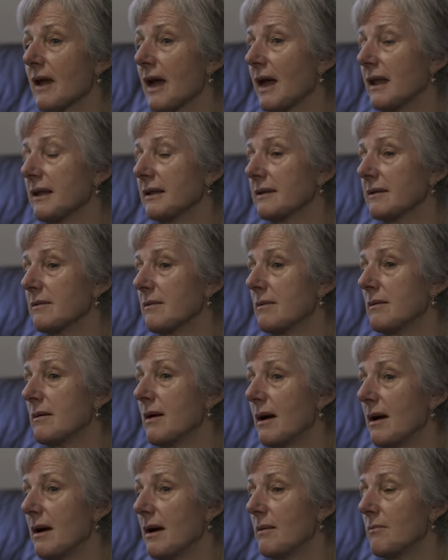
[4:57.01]
and
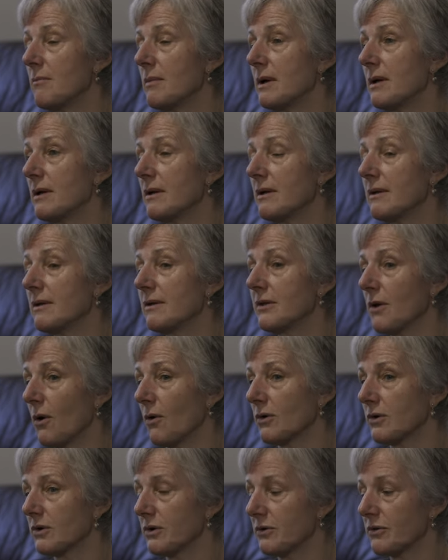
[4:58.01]

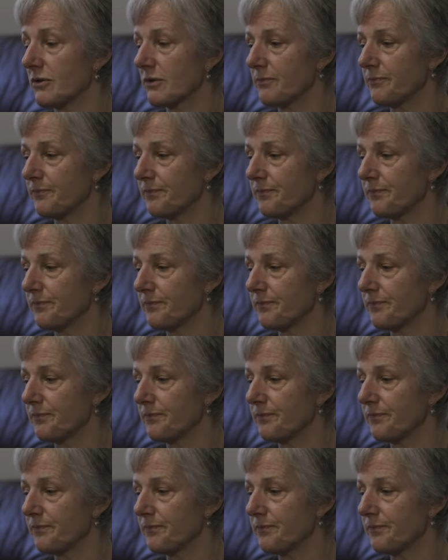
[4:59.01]
doctors.